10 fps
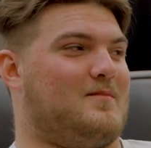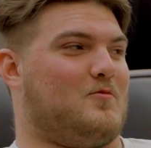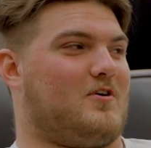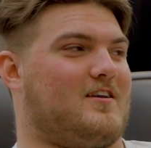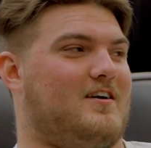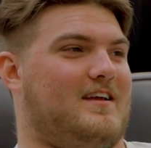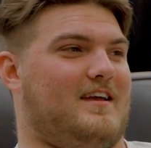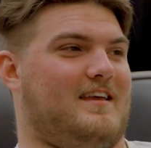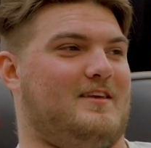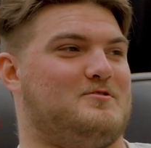I'm working on
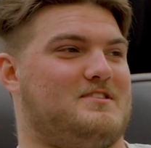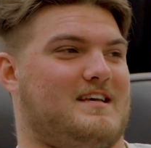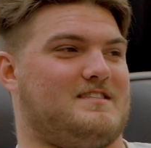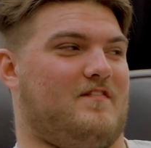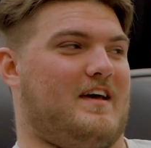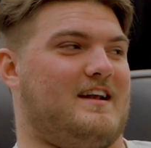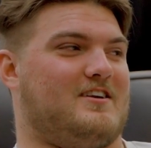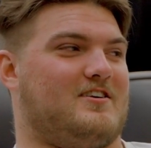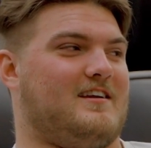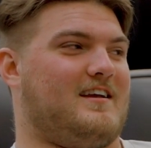a UCS
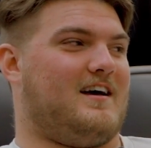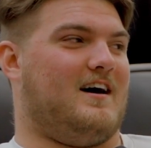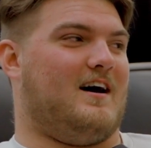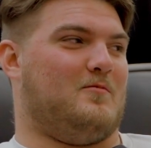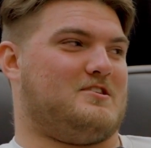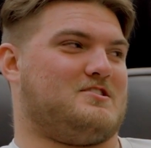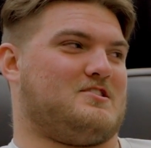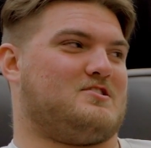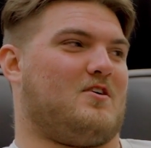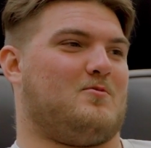Venator, which is a
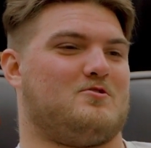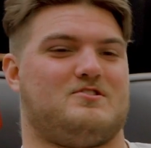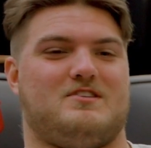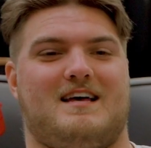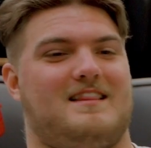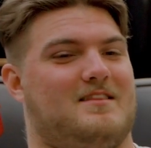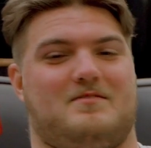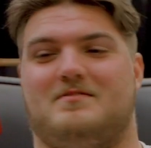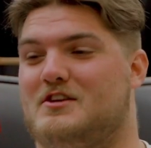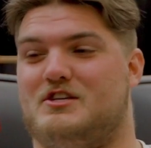Star Wars set.
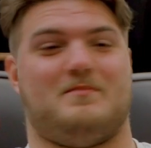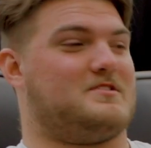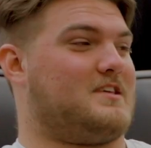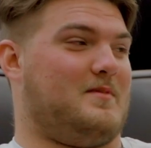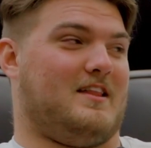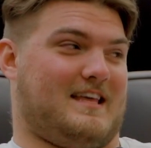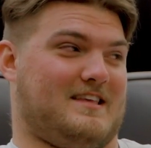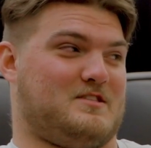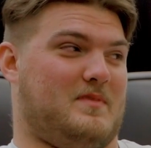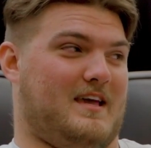The ship is going to be like
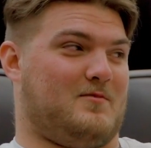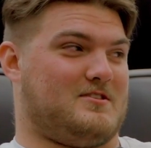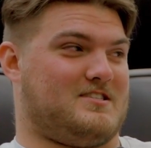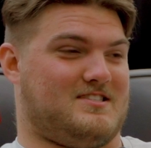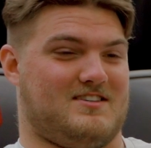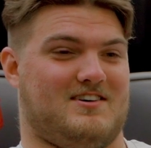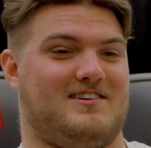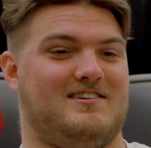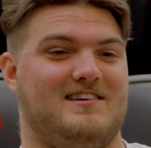this big once it's done.